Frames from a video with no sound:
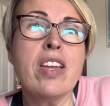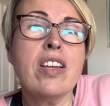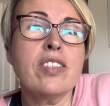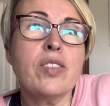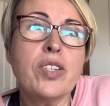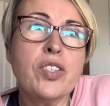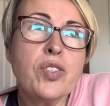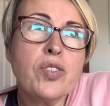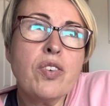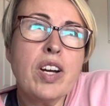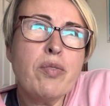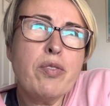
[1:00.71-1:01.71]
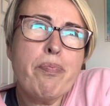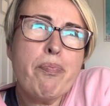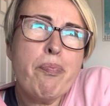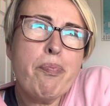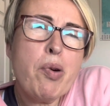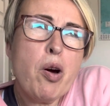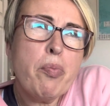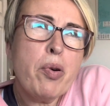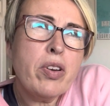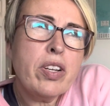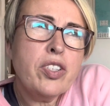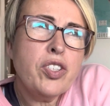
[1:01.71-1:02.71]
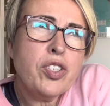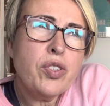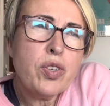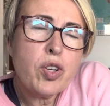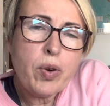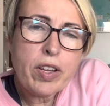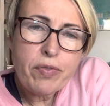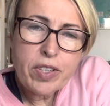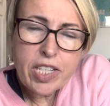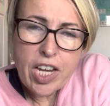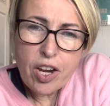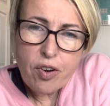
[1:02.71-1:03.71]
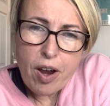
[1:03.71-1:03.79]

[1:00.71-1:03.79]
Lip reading: So I just thought I would pop on and do a quick video